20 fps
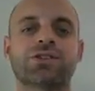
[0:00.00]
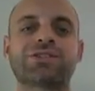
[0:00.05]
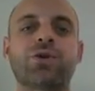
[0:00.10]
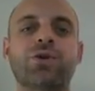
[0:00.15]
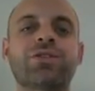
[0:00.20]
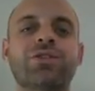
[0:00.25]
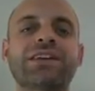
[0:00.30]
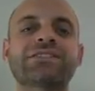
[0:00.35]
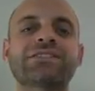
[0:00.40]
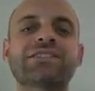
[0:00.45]

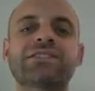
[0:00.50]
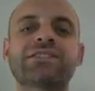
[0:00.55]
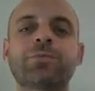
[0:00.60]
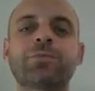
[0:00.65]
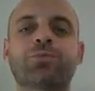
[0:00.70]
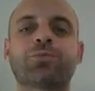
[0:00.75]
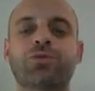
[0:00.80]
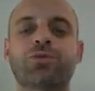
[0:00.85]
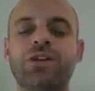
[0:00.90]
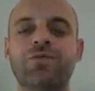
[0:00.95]
So this is a
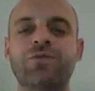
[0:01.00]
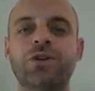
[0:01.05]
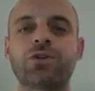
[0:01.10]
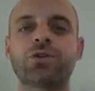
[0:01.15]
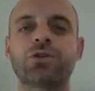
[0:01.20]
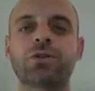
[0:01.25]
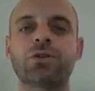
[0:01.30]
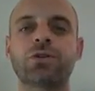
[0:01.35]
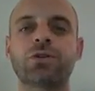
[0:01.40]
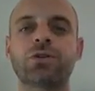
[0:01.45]

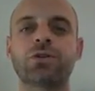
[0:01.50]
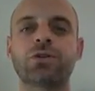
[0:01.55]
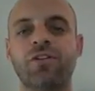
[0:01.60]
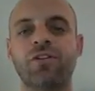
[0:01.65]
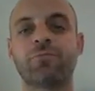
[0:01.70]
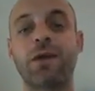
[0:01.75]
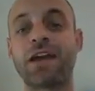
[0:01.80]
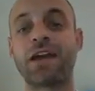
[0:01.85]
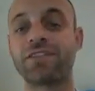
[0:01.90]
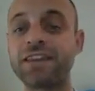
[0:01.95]
preview
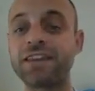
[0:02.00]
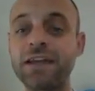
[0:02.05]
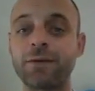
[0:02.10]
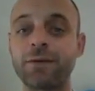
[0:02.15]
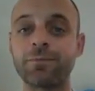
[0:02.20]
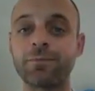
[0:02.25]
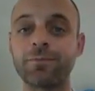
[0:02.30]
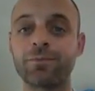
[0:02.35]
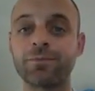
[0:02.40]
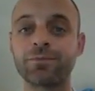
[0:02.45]
of my
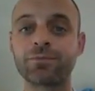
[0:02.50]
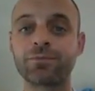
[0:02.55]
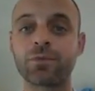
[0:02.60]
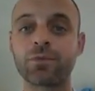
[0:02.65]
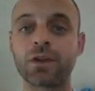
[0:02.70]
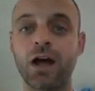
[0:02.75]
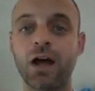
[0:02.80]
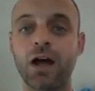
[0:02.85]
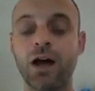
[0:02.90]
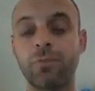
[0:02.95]
theme,
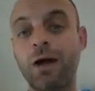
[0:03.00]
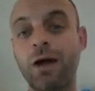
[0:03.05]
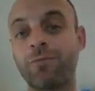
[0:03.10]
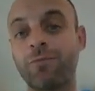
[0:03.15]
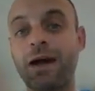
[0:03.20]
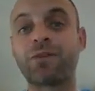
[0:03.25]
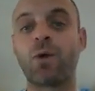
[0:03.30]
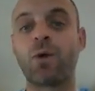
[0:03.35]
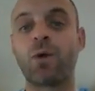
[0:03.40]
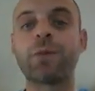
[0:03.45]
of
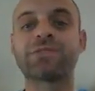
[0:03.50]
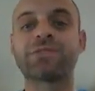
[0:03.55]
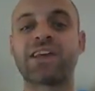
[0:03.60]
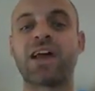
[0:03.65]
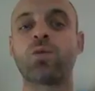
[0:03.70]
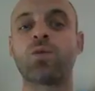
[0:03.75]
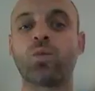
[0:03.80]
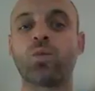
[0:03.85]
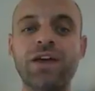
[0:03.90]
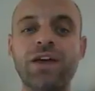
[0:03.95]
my
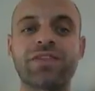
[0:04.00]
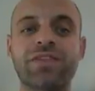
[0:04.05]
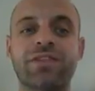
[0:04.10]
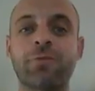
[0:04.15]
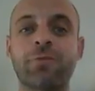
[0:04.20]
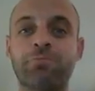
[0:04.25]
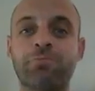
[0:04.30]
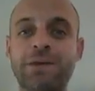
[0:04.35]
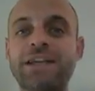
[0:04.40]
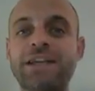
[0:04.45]
website with
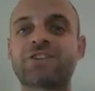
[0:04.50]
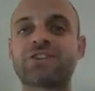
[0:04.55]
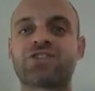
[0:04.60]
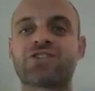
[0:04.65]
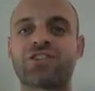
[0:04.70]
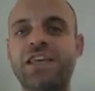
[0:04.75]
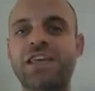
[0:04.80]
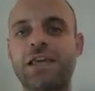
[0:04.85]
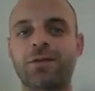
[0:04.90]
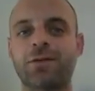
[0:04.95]
the
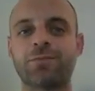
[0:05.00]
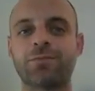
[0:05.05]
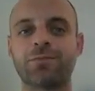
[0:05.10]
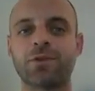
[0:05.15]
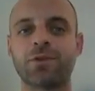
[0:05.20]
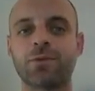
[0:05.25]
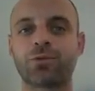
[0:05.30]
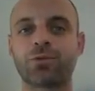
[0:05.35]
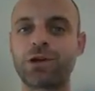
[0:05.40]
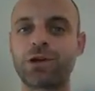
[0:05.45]
beach theme.
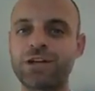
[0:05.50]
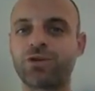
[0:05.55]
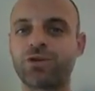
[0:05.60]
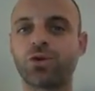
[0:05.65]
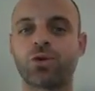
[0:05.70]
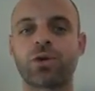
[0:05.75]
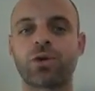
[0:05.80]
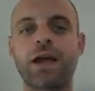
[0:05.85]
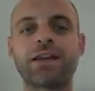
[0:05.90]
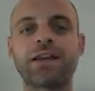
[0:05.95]
Pretty
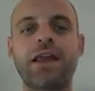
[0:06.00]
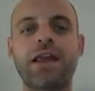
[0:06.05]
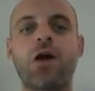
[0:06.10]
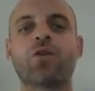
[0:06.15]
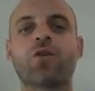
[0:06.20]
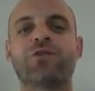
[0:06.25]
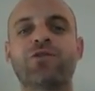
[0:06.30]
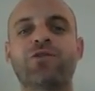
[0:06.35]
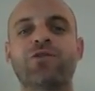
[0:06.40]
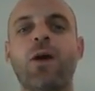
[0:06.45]
cool, right?
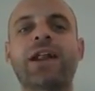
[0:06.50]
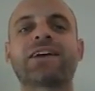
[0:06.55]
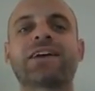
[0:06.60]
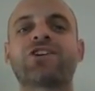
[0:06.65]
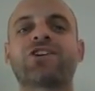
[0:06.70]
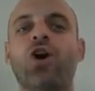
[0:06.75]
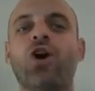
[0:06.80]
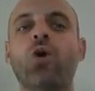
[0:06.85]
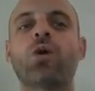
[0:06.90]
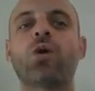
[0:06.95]
Now, if you want to
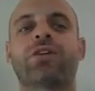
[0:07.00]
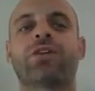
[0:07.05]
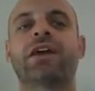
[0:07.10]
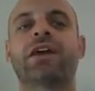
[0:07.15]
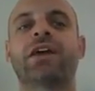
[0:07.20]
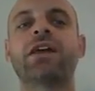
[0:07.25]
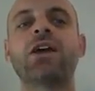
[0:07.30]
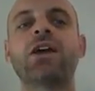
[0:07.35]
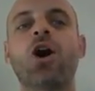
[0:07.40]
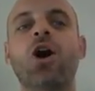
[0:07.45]
go with
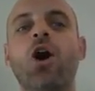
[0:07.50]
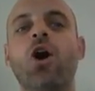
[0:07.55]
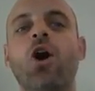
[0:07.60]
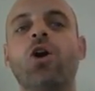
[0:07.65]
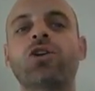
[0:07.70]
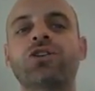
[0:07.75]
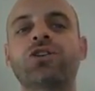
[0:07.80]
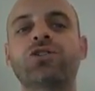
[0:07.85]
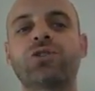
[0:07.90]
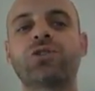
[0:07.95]
it,
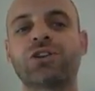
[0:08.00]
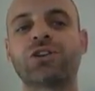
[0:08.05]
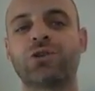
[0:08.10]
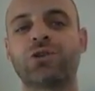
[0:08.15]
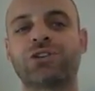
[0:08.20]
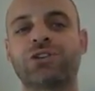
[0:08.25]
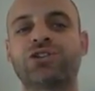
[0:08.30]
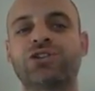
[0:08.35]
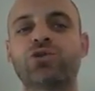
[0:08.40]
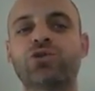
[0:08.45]
you can
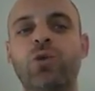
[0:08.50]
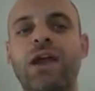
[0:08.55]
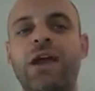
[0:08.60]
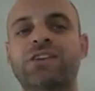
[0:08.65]
do it two